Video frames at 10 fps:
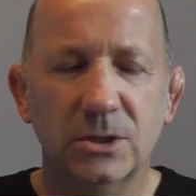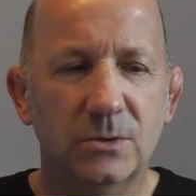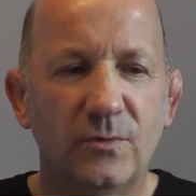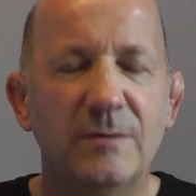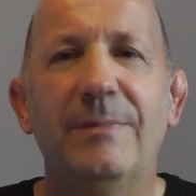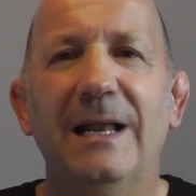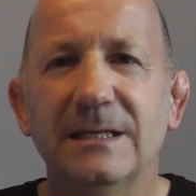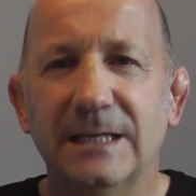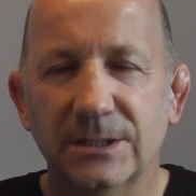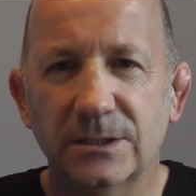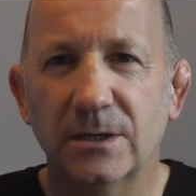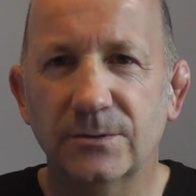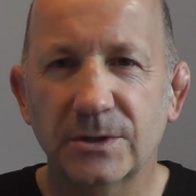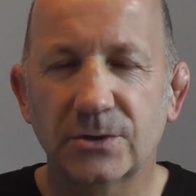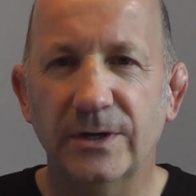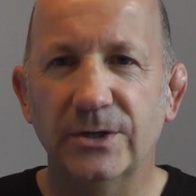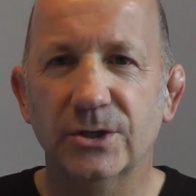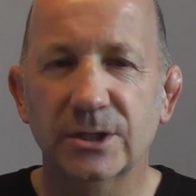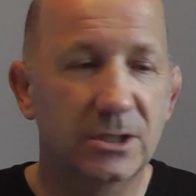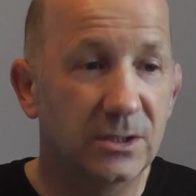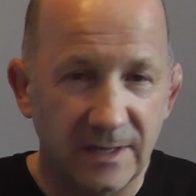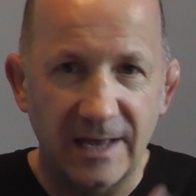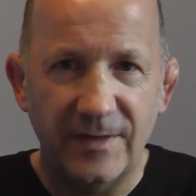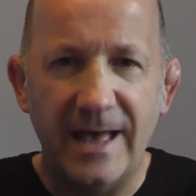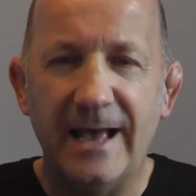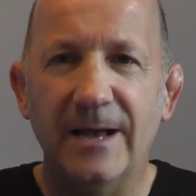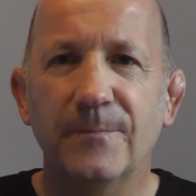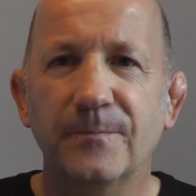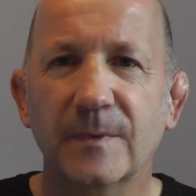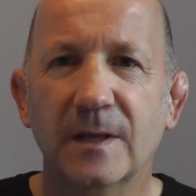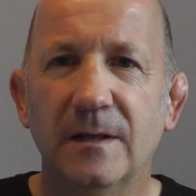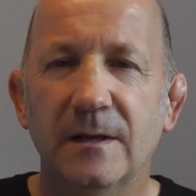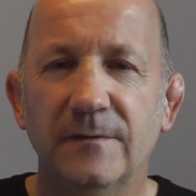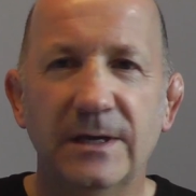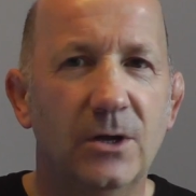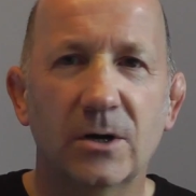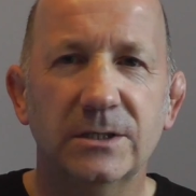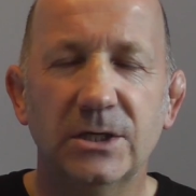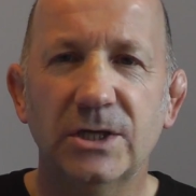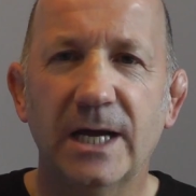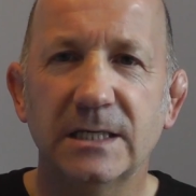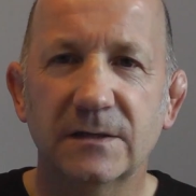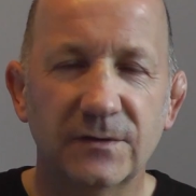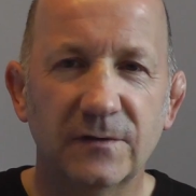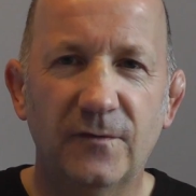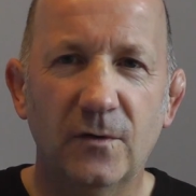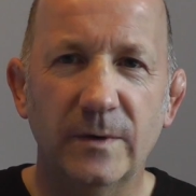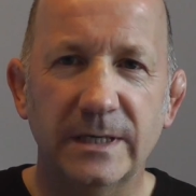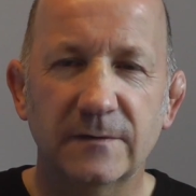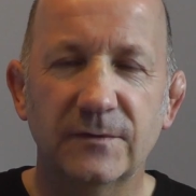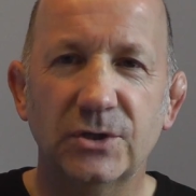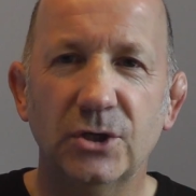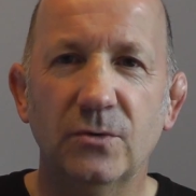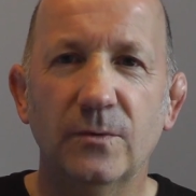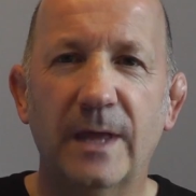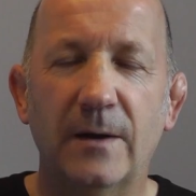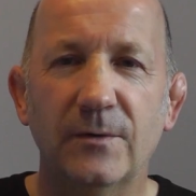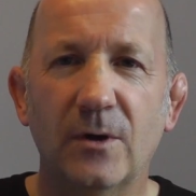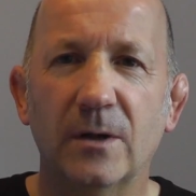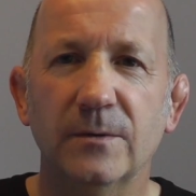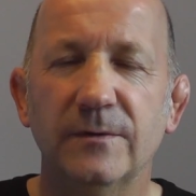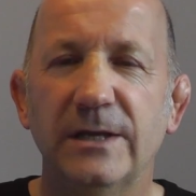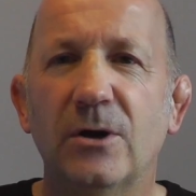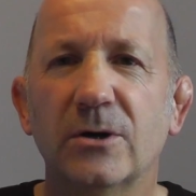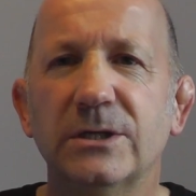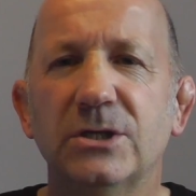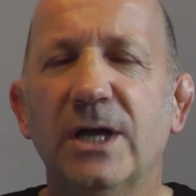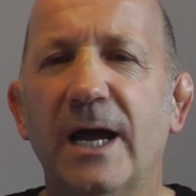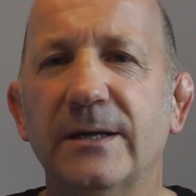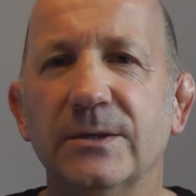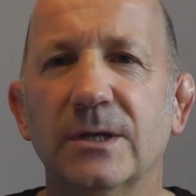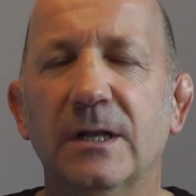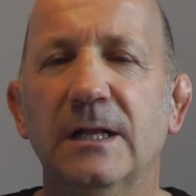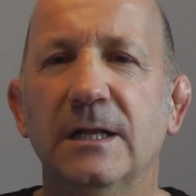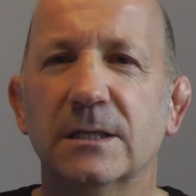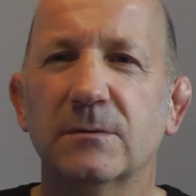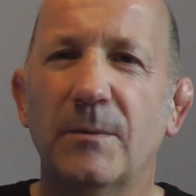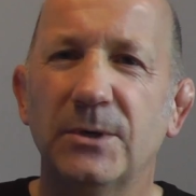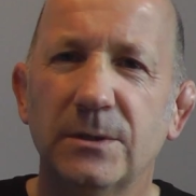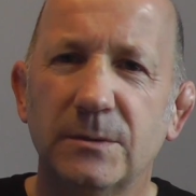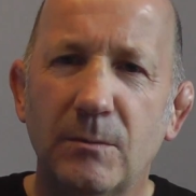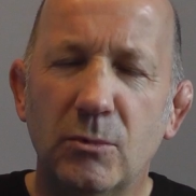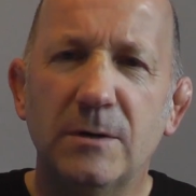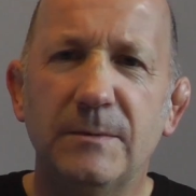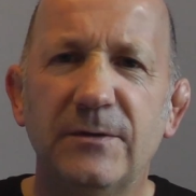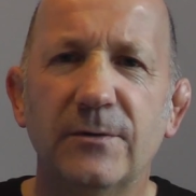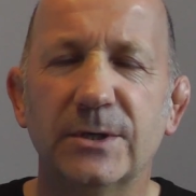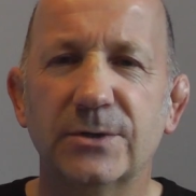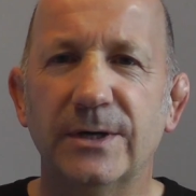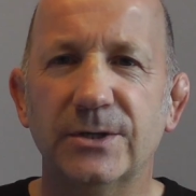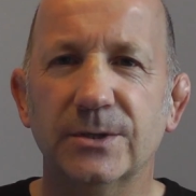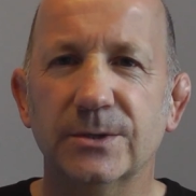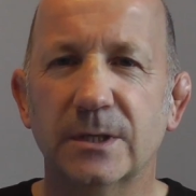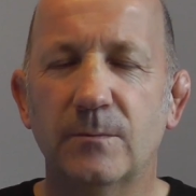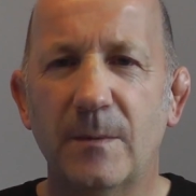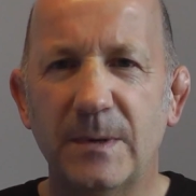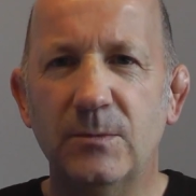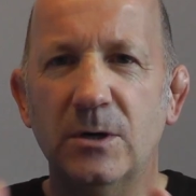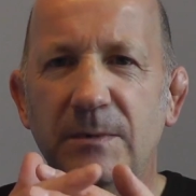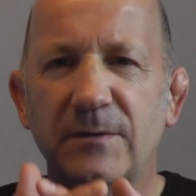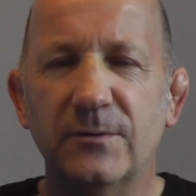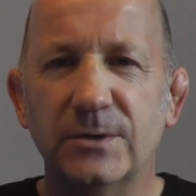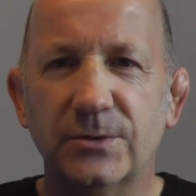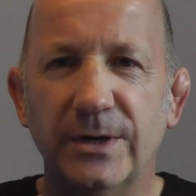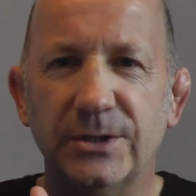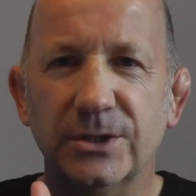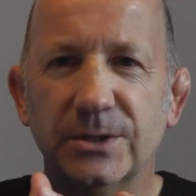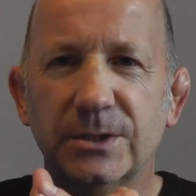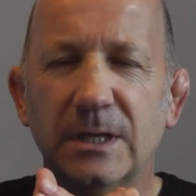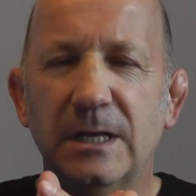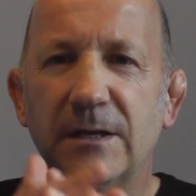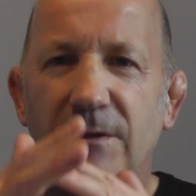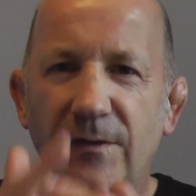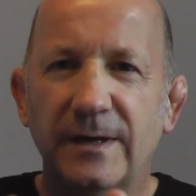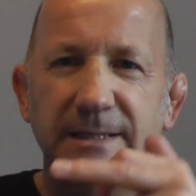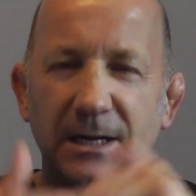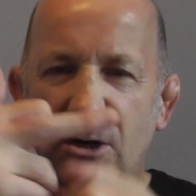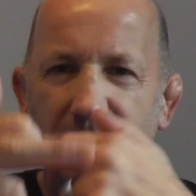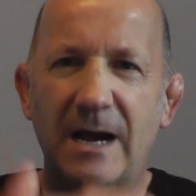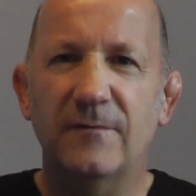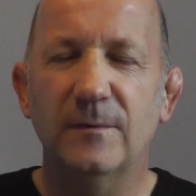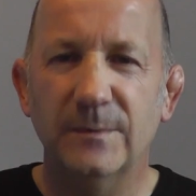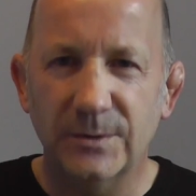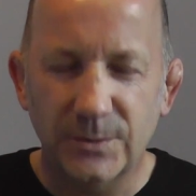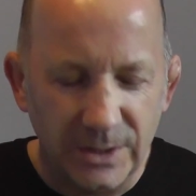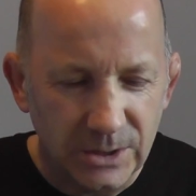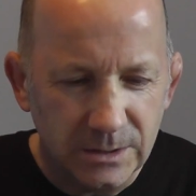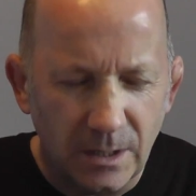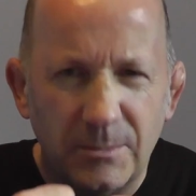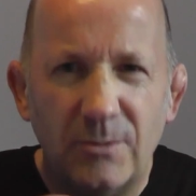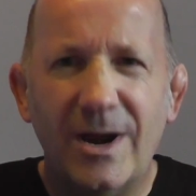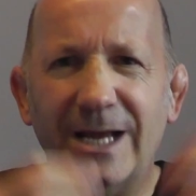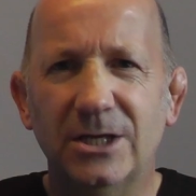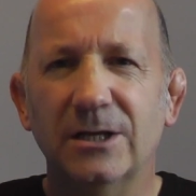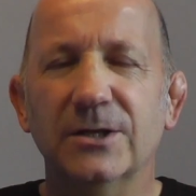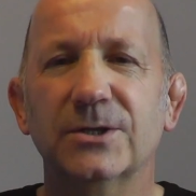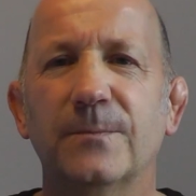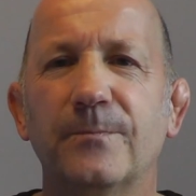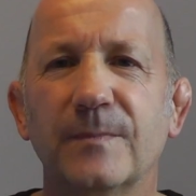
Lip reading: to rebel against those restrictions, because they're there. They're not going to change for the 4 weeks of the shoot that we're on. They're not going to change. So what we do is we work with the restrictions, and when we work with the restrictions, the things that come out from the restrictions are miraculous.